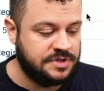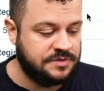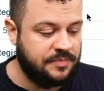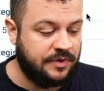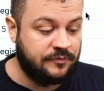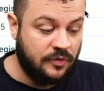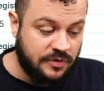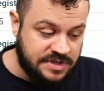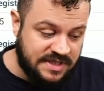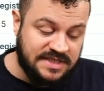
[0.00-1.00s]
But of
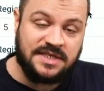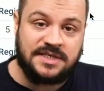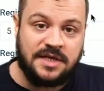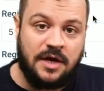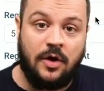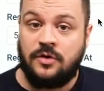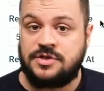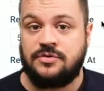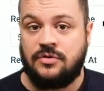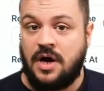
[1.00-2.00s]
course, this is
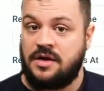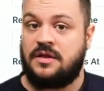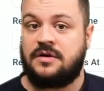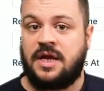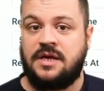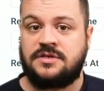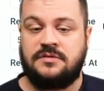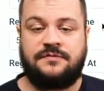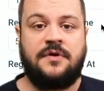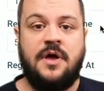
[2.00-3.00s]
also another case
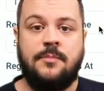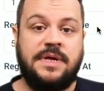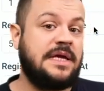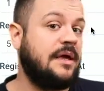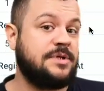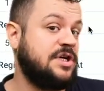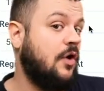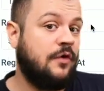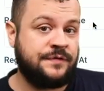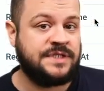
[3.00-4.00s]
of being able to
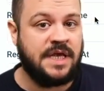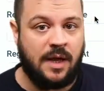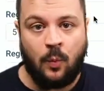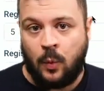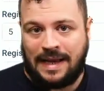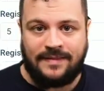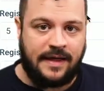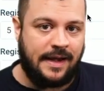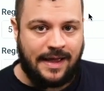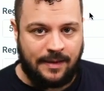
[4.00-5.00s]
offset when
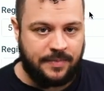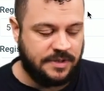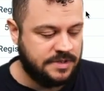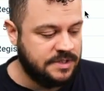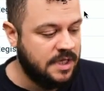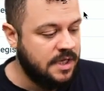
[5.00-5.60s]
that happens.